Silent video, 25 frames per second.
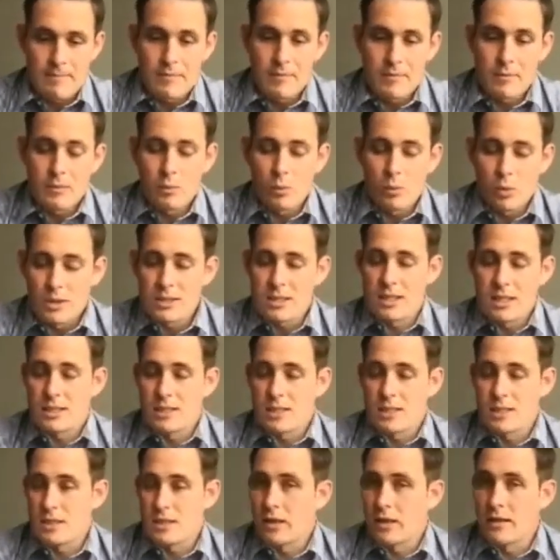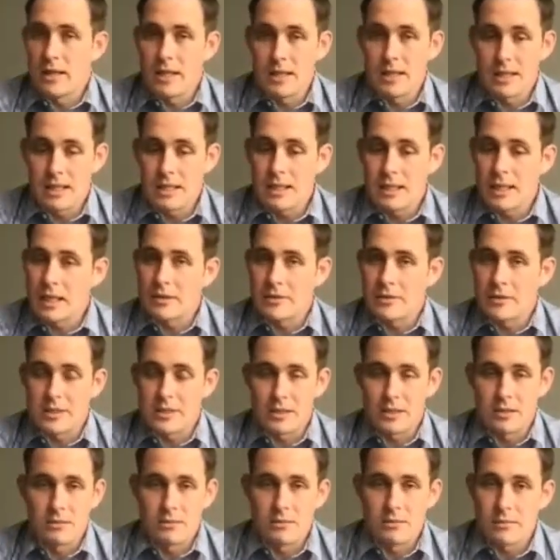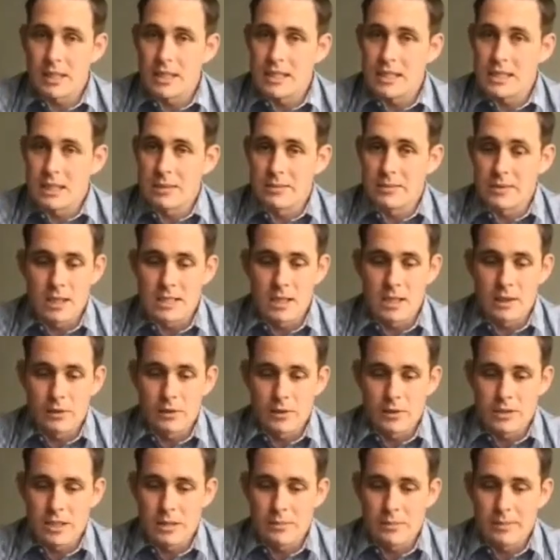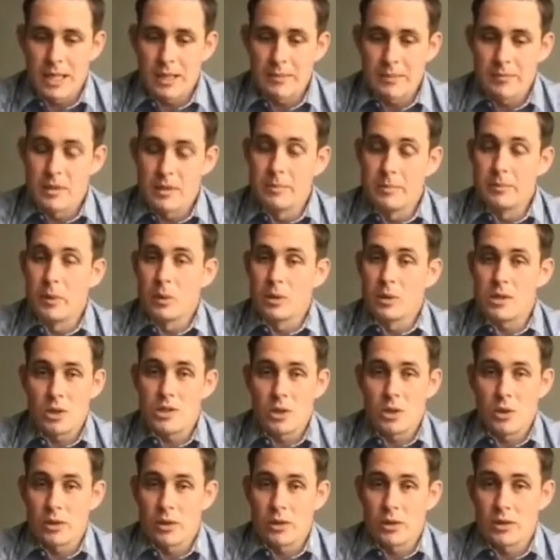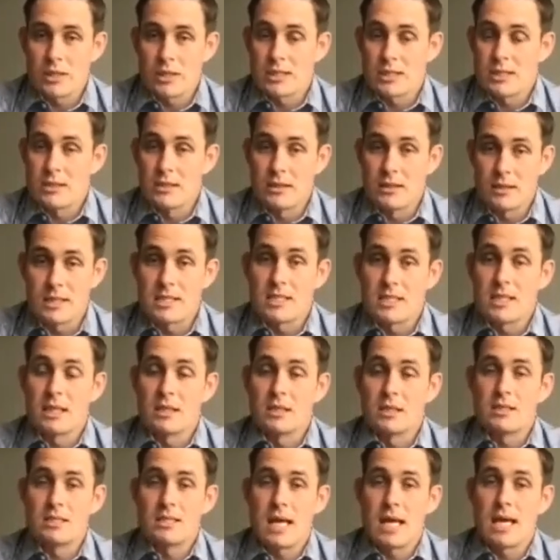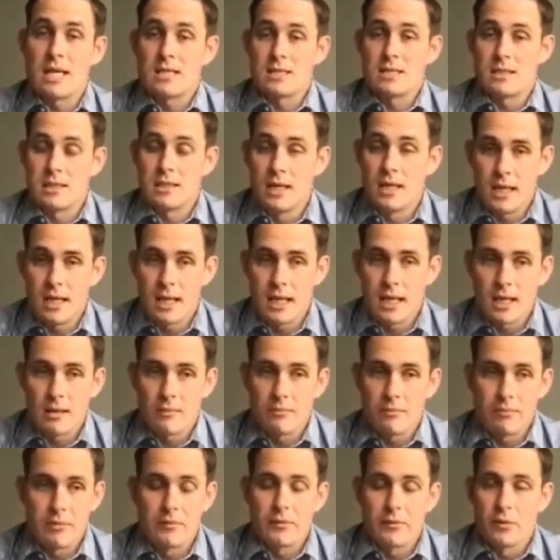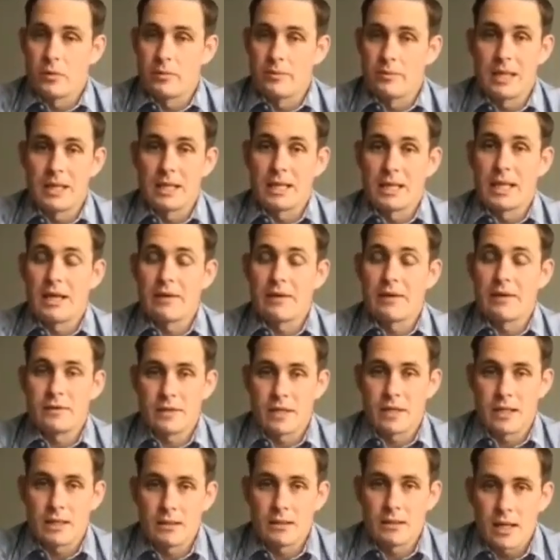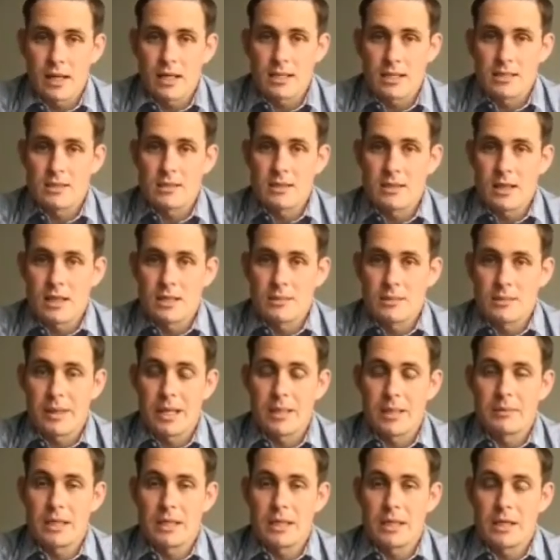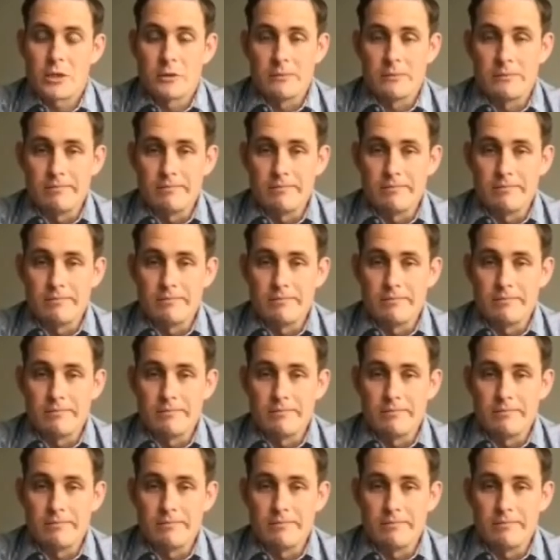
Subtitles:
Once this is done, then the connectors can easily be slid onto the pipe and the bolts torqued and the seals tested before being left as a pipe connection.